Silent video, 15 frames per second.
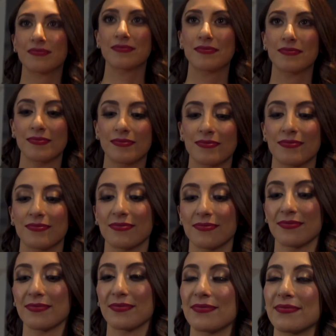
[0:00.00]
I've had it for about 2
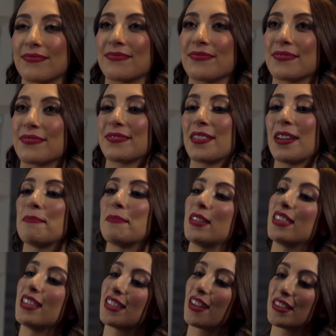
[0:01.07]
months. I know
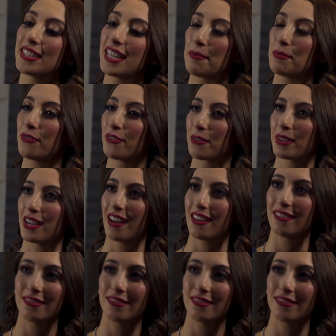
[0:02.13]
that if you were to give this to the